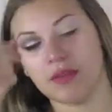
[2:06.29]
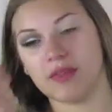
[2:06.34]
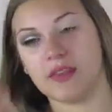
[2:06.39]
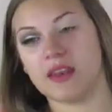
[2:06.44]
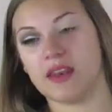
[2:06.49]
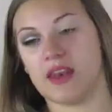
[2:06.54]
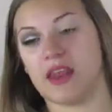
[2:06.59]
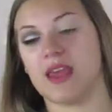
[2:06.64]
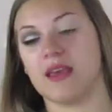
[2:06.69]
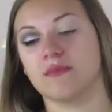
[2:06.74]
put
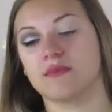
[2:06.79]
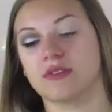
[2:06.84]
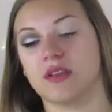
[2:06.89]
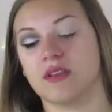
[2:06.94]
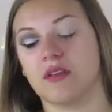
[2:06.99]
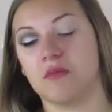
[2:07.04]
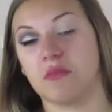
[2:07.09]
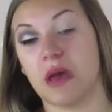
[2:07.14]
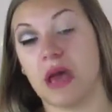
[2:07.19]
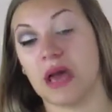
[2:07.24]
the names
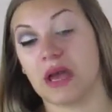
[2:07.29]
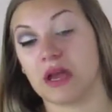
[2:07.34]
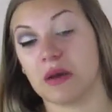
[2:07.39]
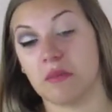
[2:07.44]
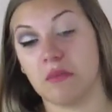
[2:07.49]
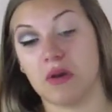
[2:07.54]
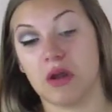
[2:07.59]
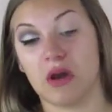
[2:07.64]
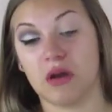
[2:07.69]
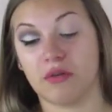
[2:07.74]
on the back.
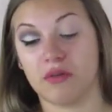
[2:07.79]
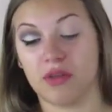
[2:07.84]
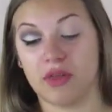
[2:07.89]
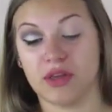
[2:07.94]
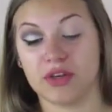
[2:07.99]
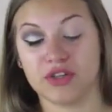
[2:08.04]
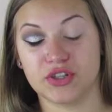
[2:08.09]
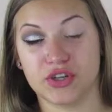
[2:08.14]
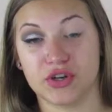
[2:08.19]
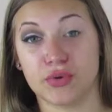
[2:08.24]
I'm not
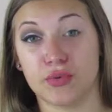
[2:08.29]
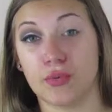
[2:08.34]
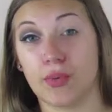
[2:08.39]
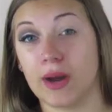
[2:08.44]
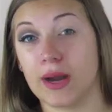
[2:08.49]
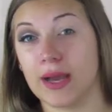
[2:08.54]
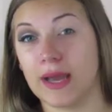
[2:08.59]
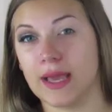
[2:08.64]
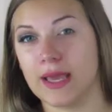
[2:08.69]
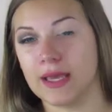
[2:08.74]
really sure
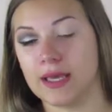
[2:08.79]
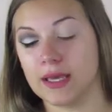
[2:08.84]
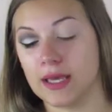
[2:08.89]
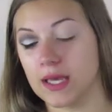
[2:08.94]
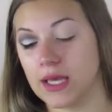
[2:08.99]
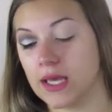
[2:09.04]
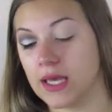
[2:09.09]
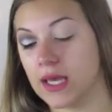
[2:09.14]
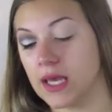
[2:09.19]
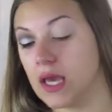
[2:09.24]
why.
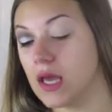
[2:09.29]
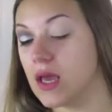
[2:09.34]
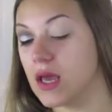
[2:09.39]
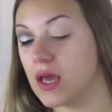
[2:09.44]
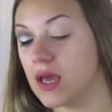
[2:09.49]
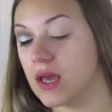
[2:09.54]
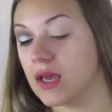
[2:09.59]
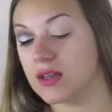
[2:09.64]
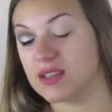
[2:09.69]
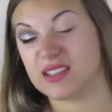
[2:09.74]

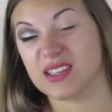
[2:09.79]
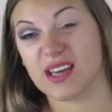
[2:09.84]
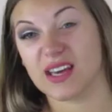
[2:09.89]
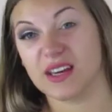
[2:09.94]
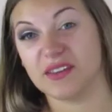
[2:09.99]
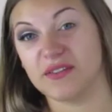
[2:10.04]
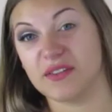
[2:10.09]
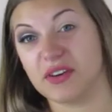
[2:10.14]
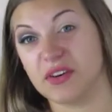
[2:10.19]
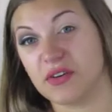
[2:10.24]
It's
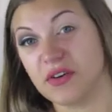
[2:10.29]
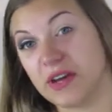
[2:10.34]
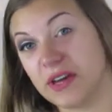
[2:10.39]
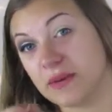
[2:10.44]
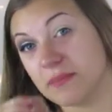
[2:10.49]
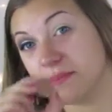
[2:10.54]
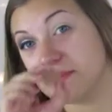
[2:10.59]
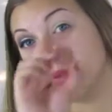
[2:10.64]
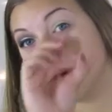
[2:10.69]
kind of annoying,